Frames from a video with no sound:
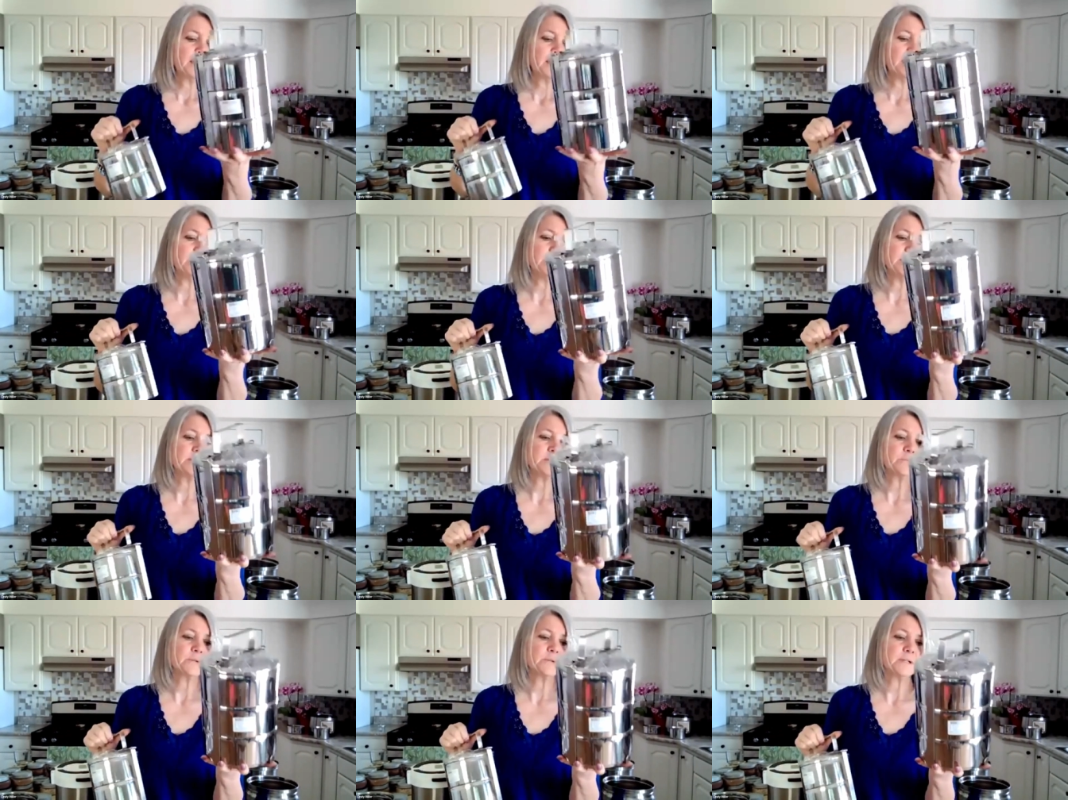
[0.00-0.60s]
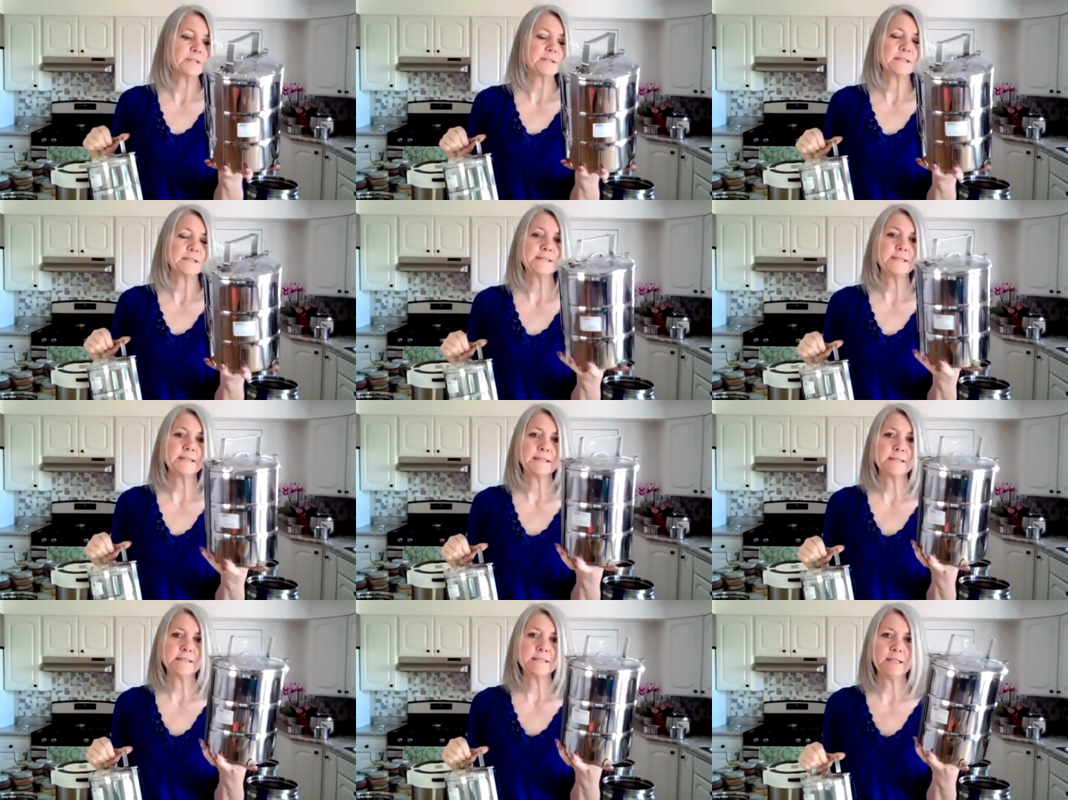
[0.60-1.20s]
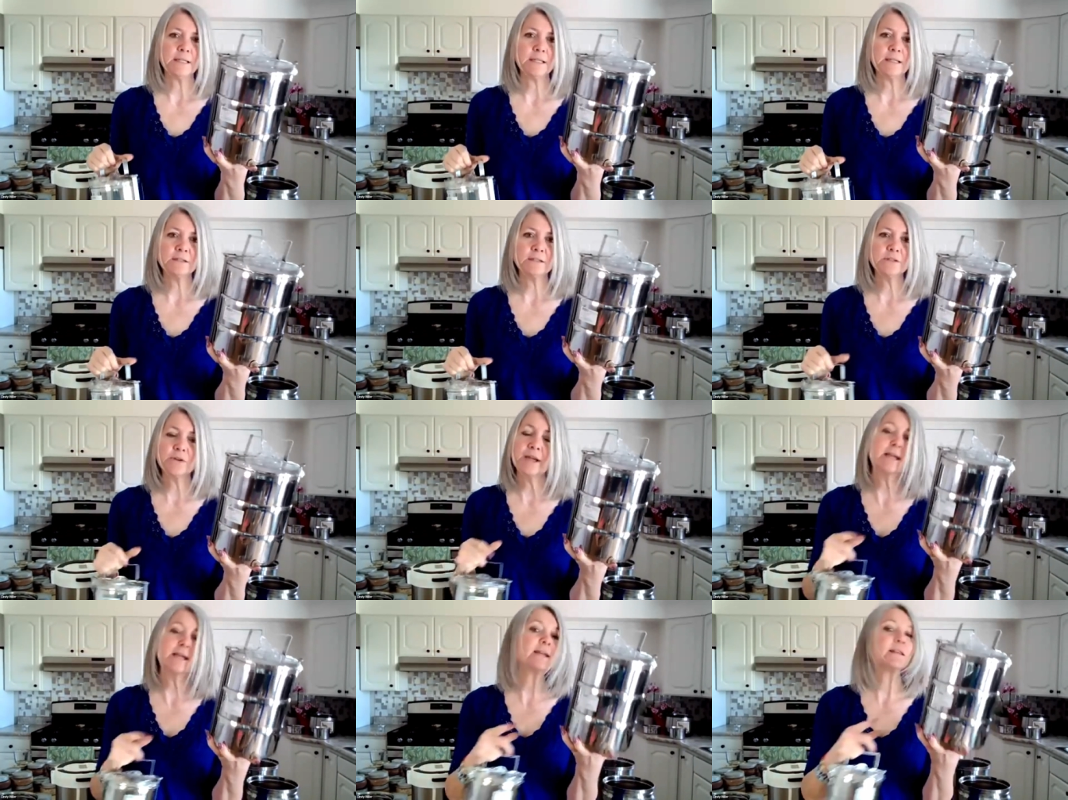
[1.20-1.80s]
And this one is a 16.
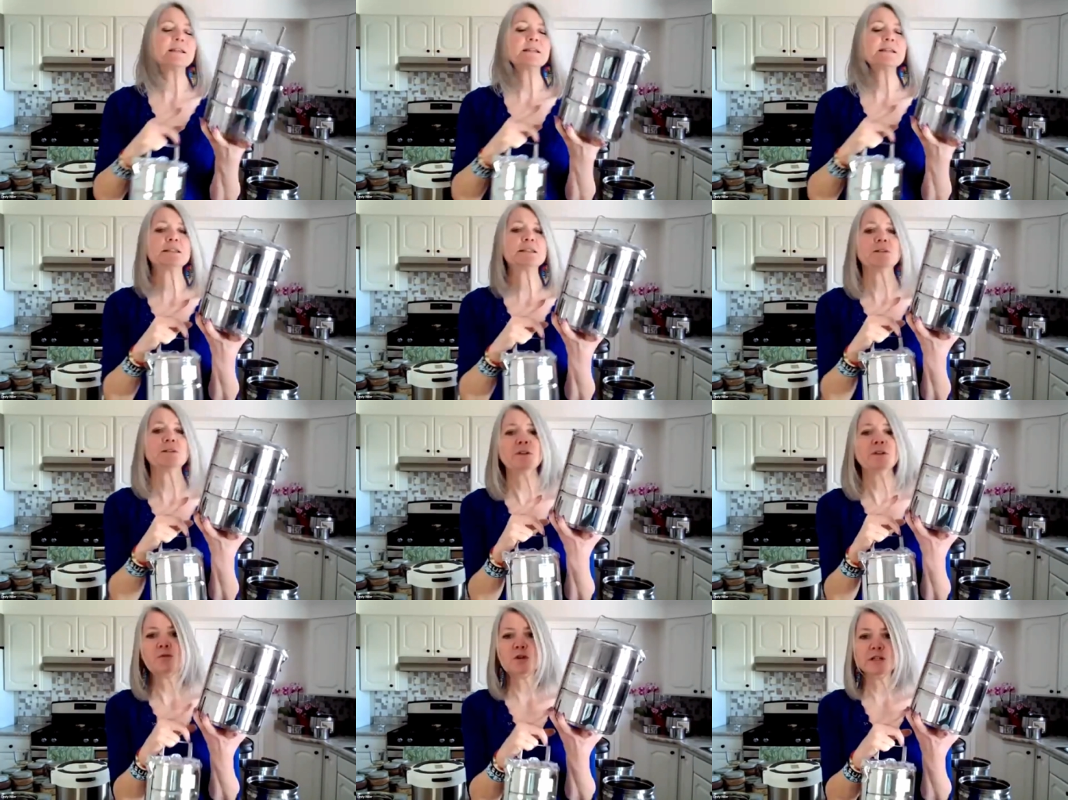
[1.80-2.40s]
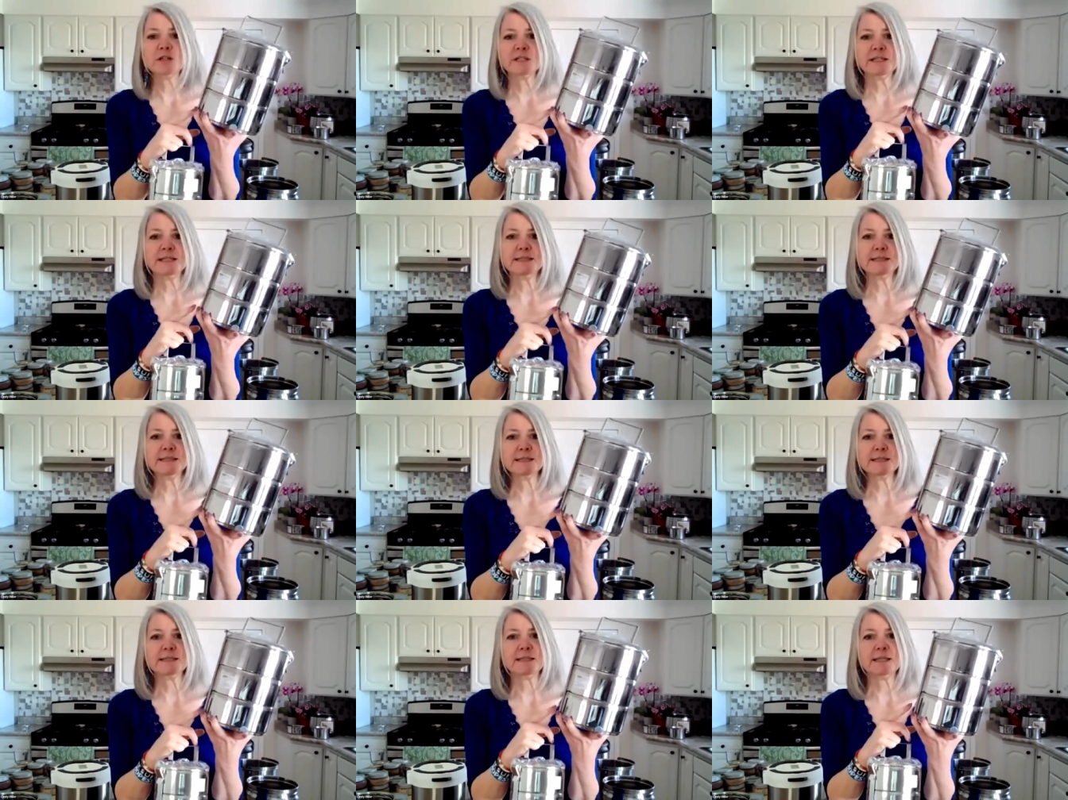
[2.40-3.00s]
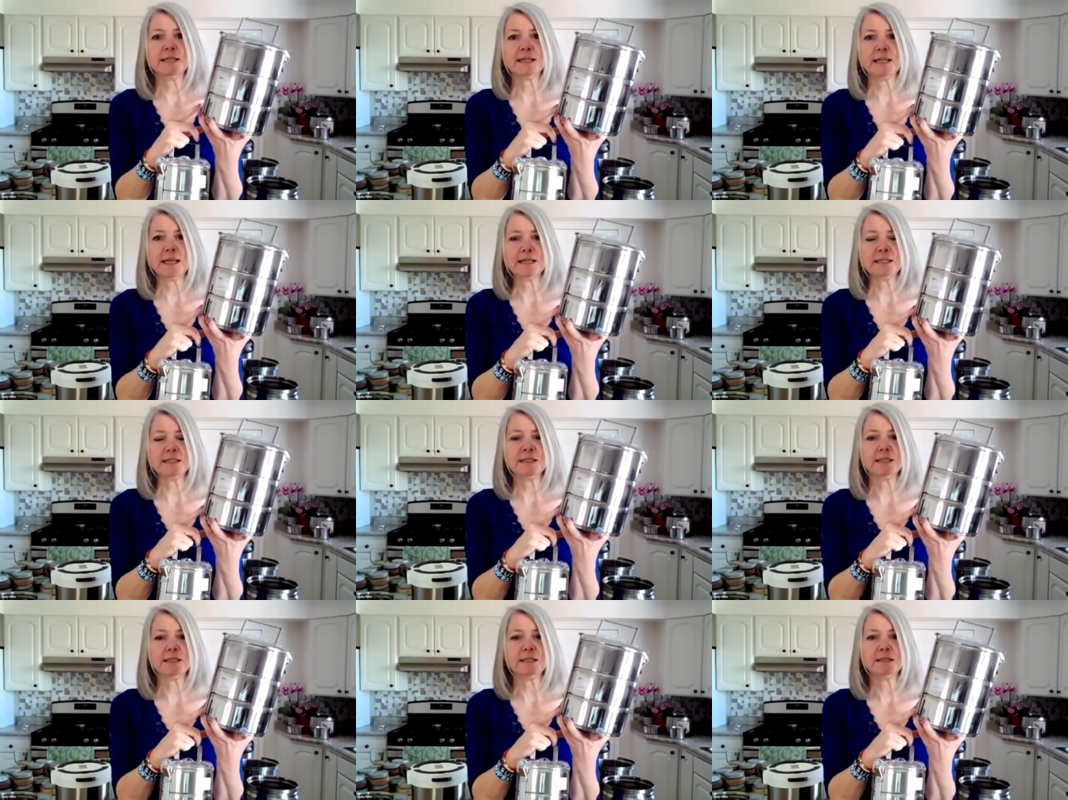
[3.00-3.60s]
So I can get this in in 14, 16, and
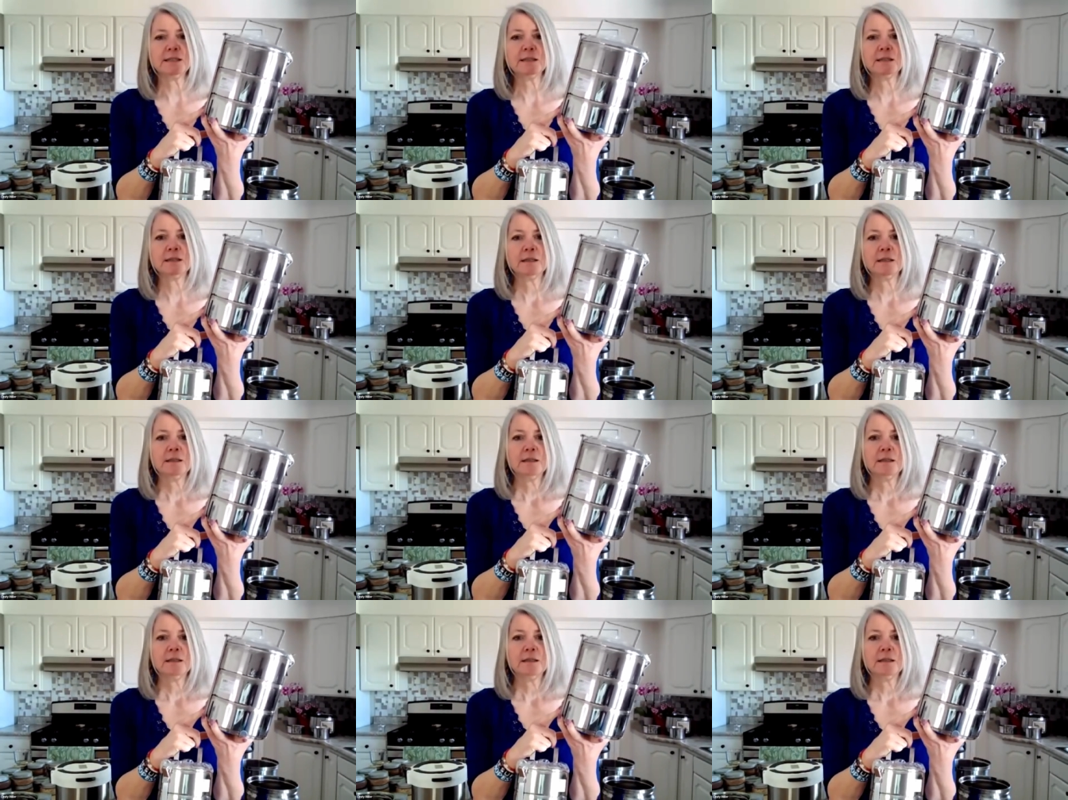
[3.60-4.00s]
18.